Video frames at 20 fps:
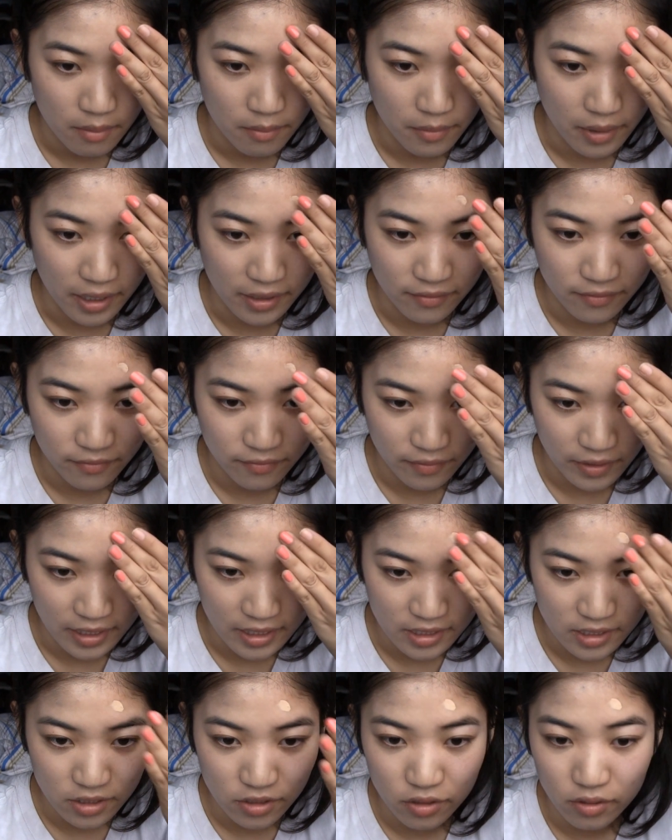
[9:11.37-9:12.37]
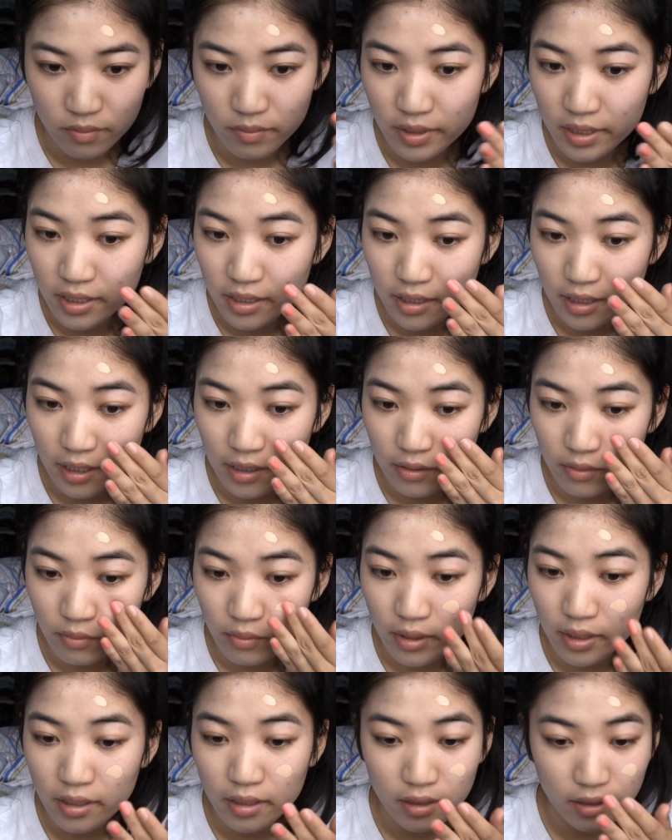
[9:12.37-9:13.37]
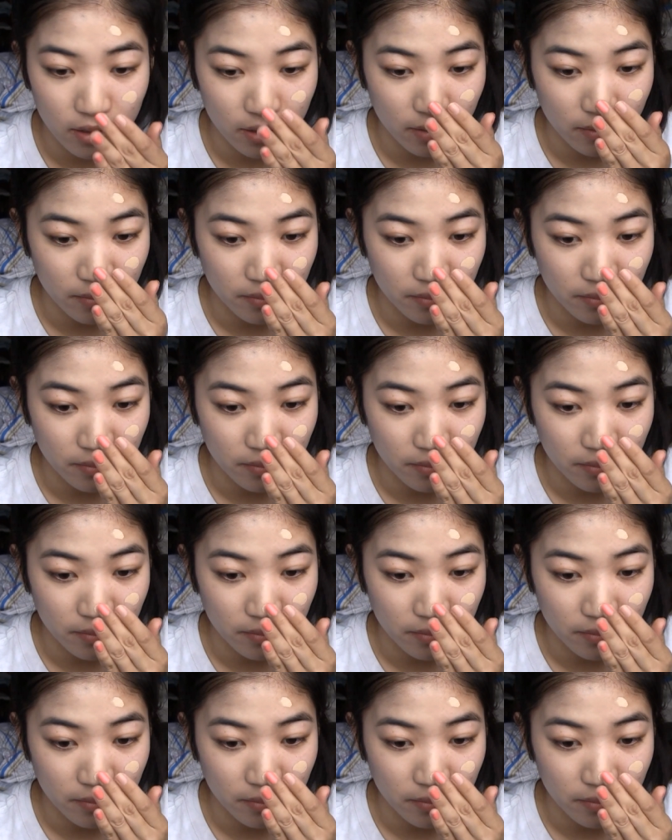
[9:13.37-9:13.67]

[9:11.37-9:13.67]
my face to begin with.